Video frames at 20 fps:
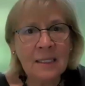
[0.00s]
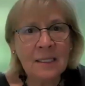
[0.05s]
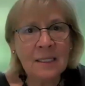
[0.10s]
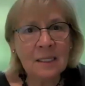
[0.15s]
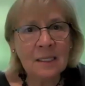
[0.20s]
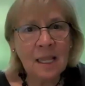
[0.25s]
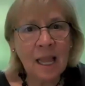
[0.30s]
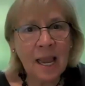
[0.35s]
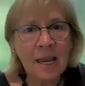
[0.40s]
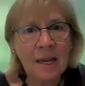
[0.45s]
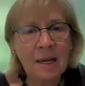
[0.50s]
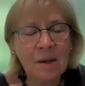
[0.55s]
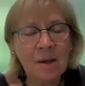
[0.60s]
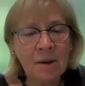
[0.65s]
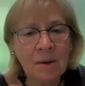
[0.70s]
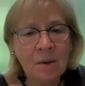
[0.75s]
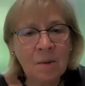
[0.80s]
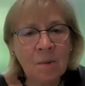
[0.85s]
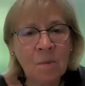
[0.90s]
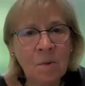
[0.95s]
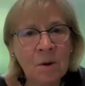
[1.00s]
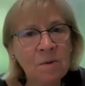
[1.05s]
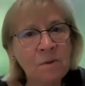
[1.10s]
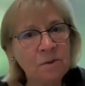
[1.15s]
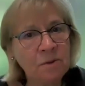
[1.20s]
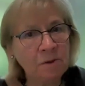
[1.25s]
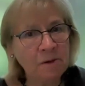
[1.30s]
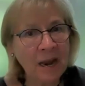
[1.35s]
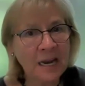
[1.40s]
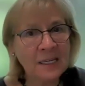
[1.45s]
it's like we're
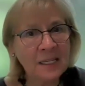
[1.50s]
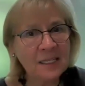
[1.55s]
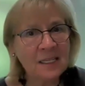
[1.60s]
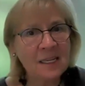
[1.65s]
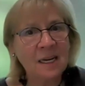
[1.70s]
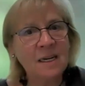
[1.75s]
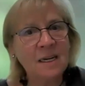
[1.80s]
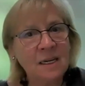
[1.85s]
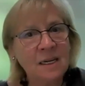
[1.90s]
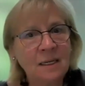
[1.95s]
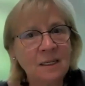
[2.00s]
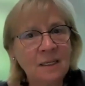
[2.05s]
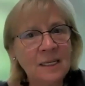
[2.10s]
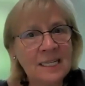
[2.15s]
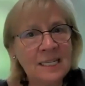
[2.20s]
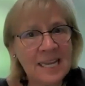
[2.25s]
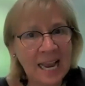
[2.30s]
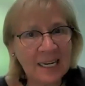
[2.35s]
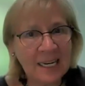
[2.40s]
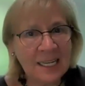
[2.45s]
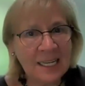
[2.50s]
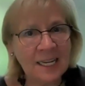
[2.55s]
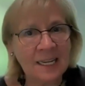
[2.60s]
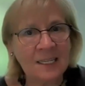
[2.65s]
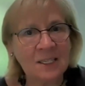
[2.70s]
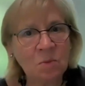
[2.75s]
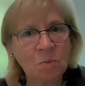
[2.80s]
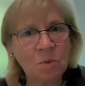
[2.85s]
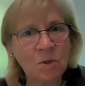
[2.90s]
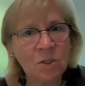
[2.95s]
forensic
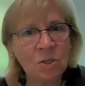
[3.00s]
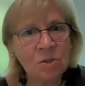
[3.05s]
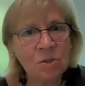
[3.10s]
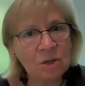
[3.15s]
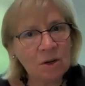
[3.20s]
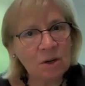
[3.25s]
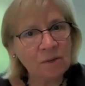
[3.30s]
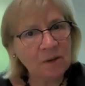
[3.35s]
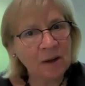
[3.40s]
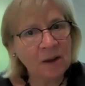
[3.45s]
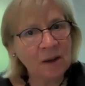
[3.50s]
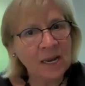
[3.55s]
dentists. We're sort of